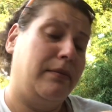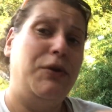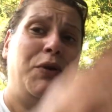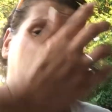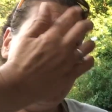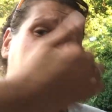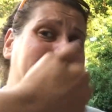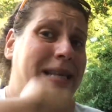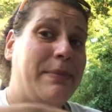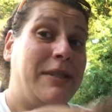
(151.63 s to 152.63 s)
you can
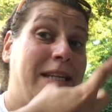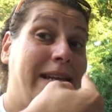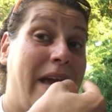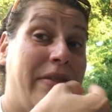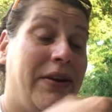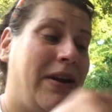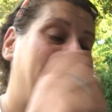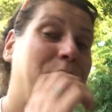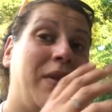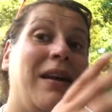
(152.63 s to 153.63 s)
use them together, I
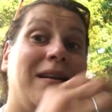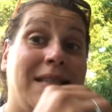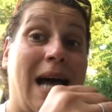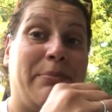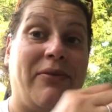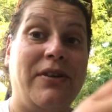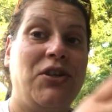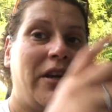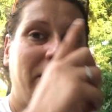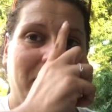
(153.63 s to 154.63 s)
don't think on top of
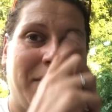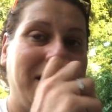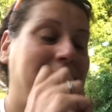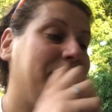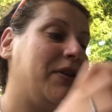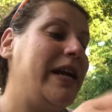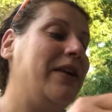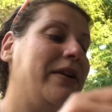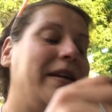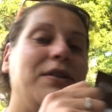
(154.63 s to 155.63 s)
each other, but in different
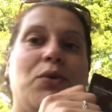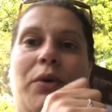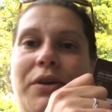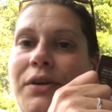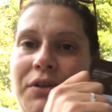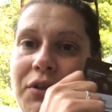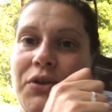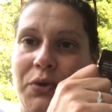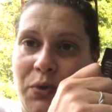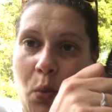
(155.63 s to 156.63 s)
areas, or you can
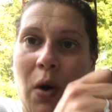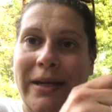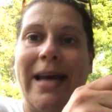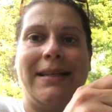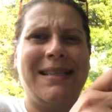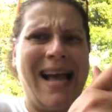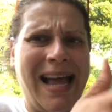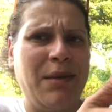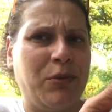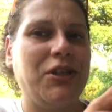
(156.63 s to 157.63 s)
just use one at a
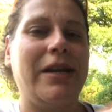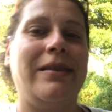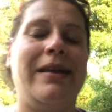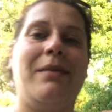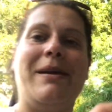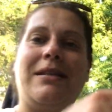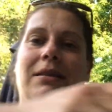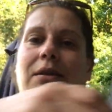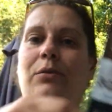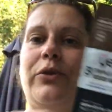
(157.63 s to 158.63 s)
time, which I think makes a
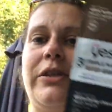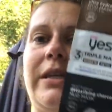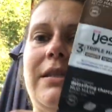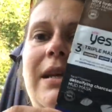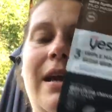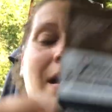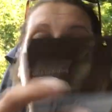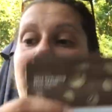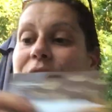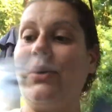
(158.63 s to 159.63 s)
little more sense.
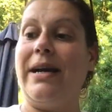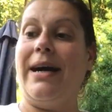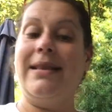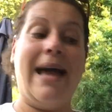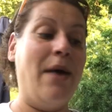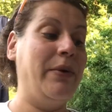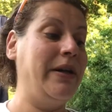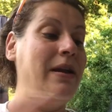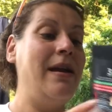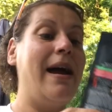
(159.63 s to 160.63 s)
But so I got that
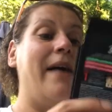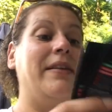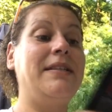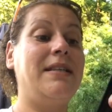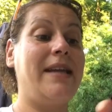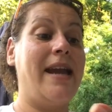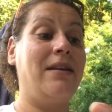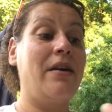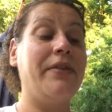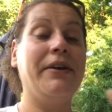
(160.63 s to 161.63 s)
one, and this is
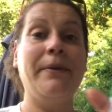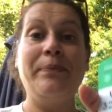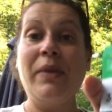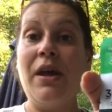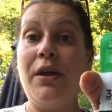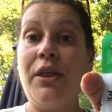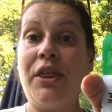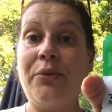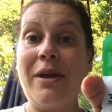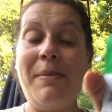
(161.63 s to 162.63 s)
another
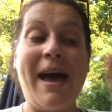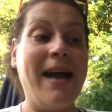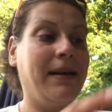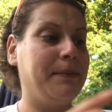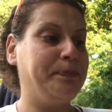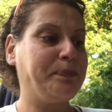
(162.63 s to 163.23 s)
three pack.